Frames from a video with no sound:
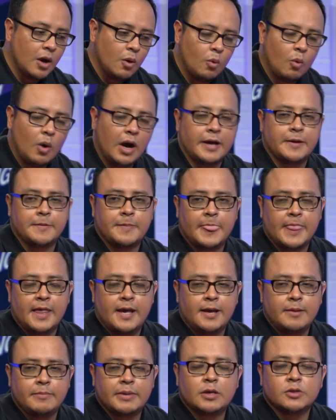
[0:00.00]
Why?
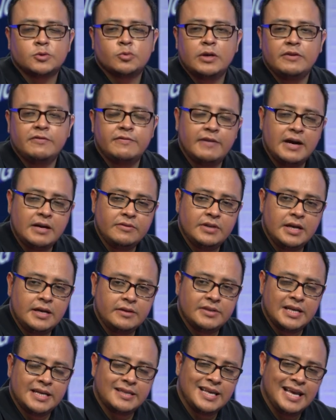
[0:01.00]
Because we found
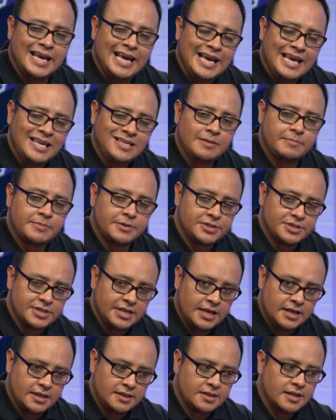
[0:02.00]
out that eighty
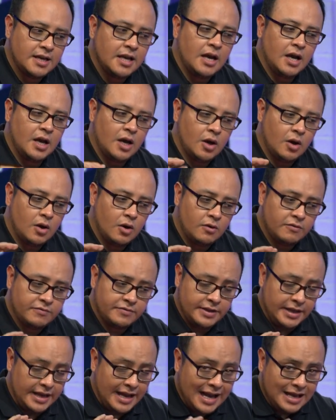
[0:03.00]
percent of
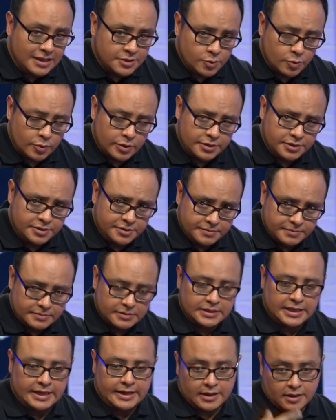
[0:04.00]
the answers
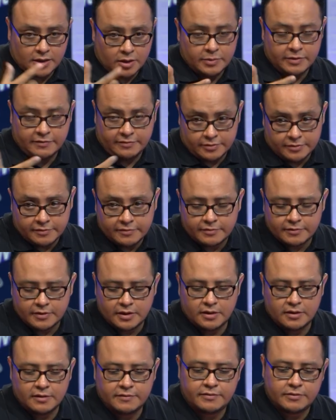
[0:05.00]
that are coming for,
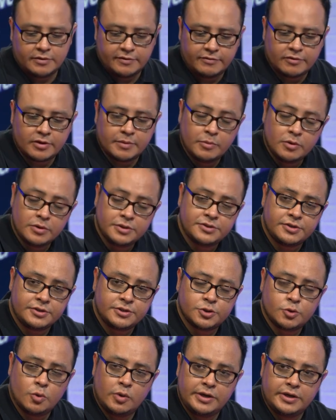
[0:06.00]
uh, for, for a voice
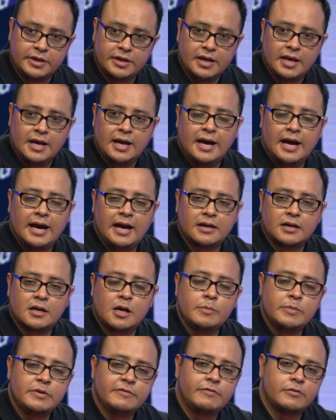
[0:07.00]
search query are
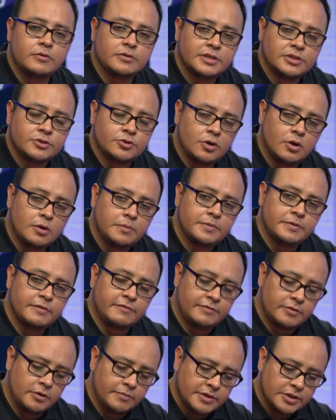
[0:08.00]
coming for the top,
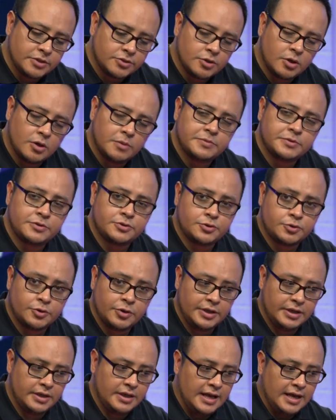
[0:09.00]
from the top
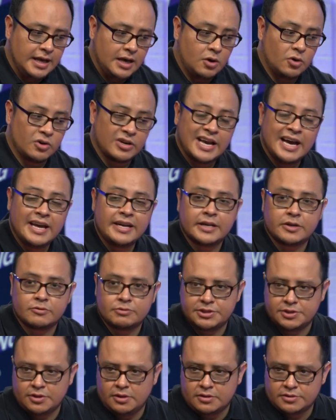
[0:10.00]
three organic
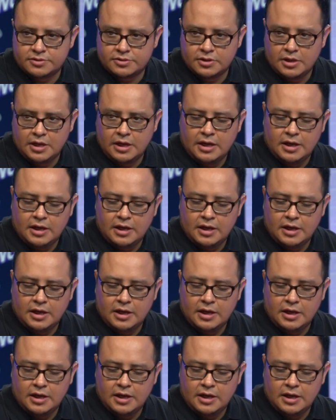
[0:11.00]
results.